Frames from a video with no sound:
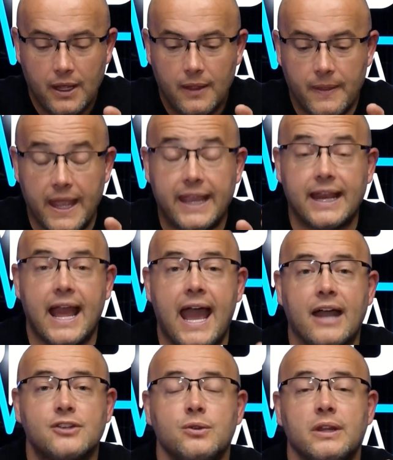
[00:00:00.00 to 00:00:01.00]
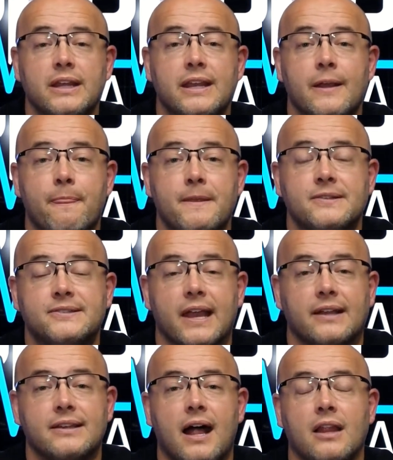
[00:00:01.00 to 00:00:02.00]
they can actually get this
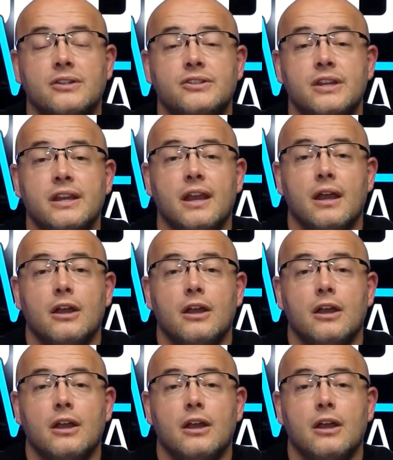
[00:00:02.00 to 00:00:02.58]
technology